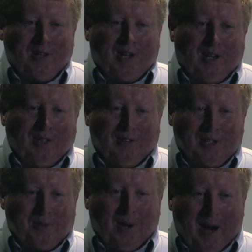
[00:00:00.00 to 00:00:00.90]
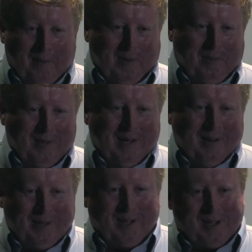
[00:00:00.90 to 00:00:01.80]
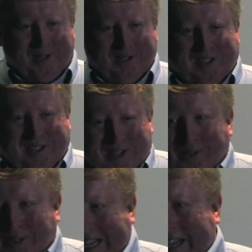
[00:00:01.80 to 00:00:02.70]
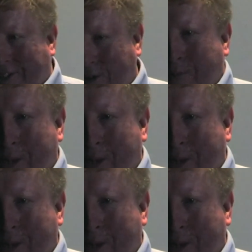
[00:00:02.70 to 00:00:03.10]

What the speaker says: colorist problem, because you'll still need trim